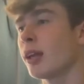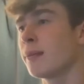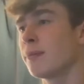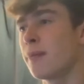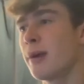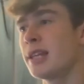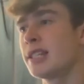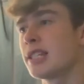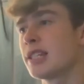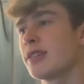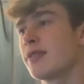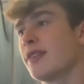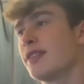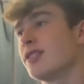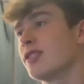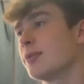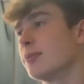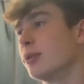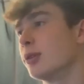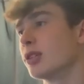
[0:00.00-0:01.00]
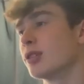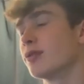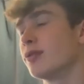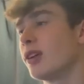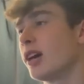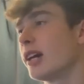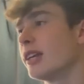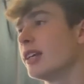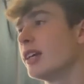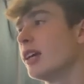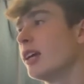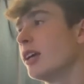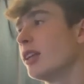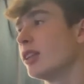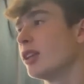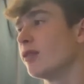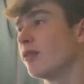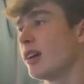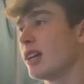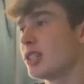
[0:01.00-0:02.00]
Basic defensive support's fine.
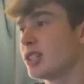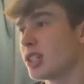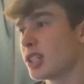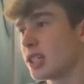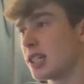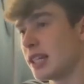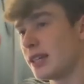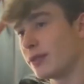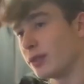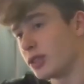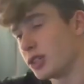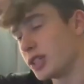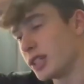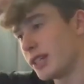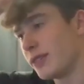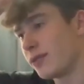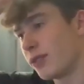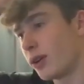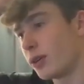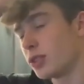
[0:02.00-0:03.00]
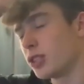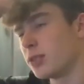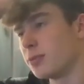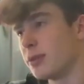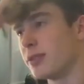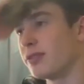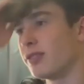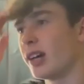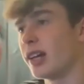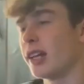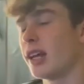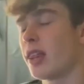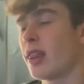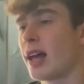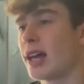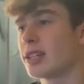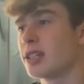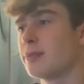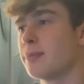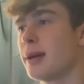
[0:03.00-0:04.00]
The rest just leave on default, should be fine like
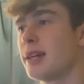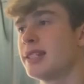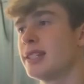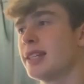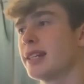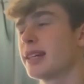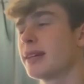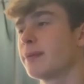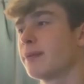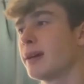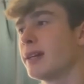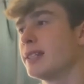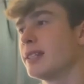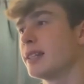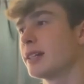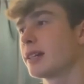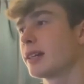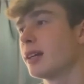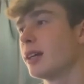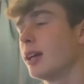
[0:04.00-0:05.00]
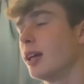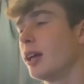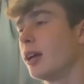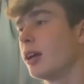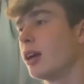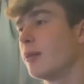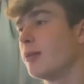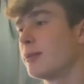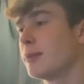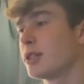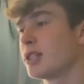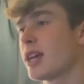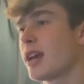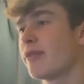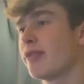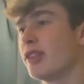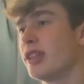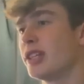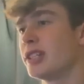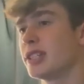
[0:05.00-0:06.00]
that. So basic. Pretty much
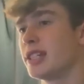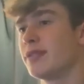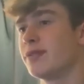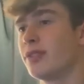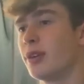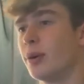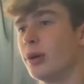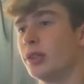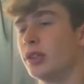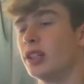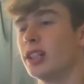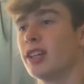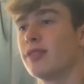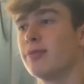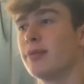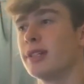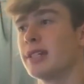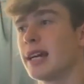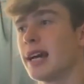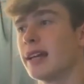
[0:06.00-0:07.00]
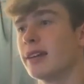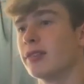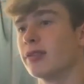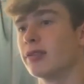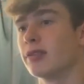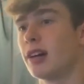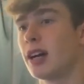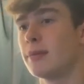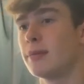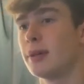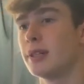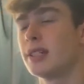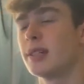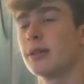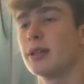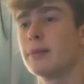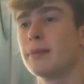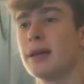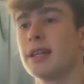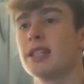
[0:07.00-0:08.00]
everything default on your left mid and right mid. Don't
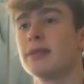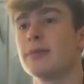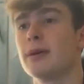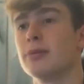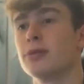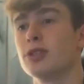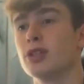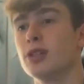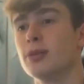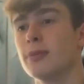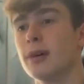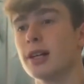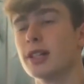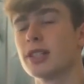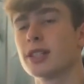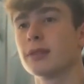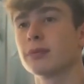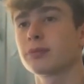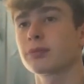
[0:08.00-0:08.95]
want to mess them up too much.